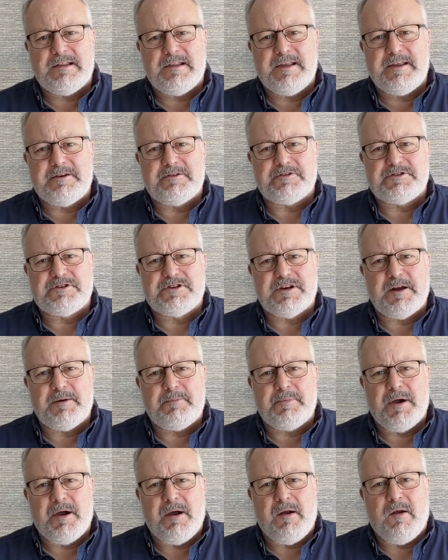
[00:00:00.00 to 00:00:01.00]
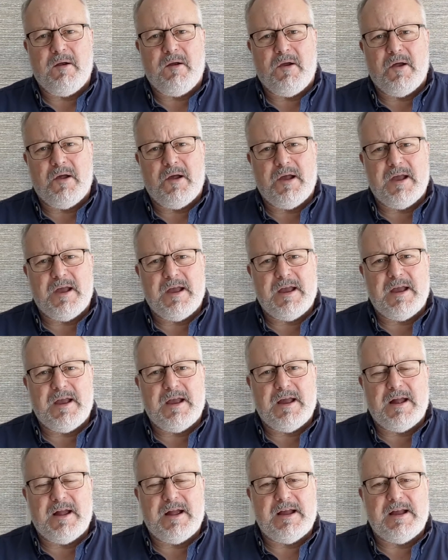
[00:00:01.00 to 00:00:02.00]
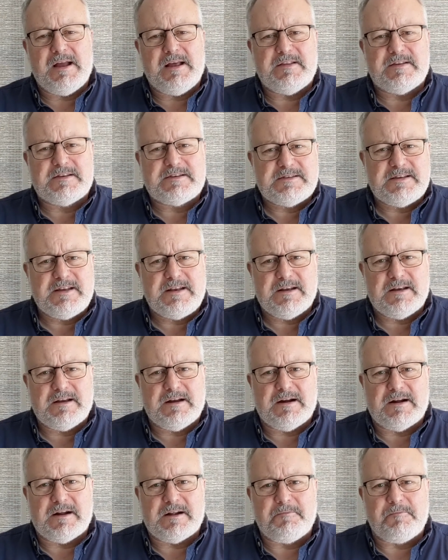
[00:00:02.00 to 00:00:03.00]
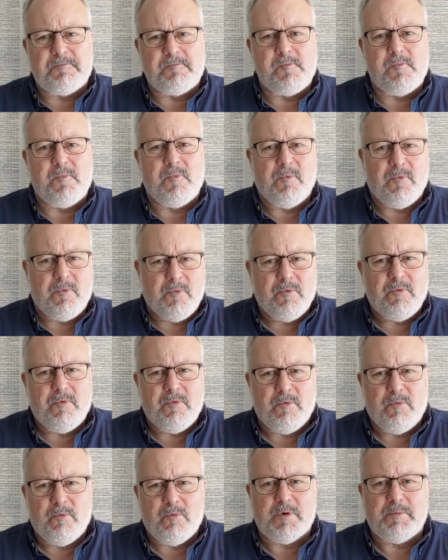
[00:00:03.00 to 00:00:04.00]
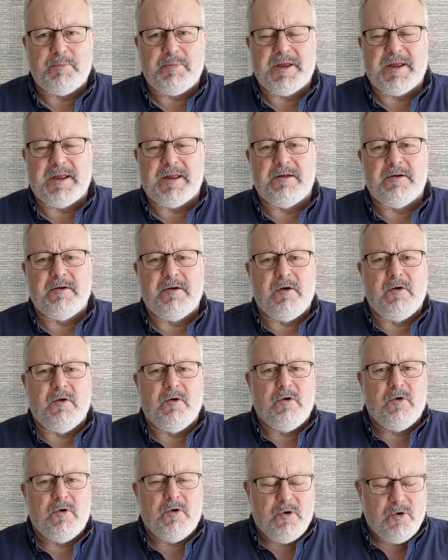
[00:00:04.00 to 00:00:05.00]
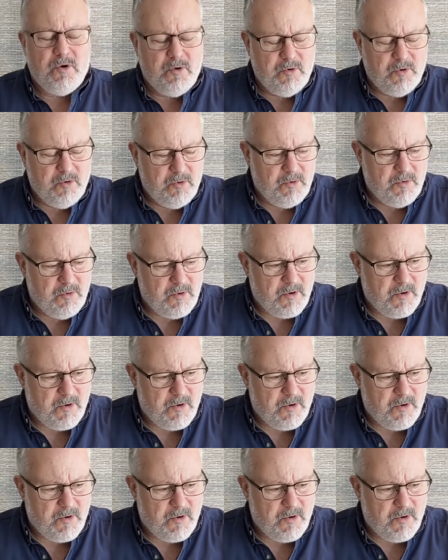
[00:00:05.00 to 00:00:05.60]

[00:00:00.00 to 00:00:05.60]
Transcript: leadership in the synagogue would be? Who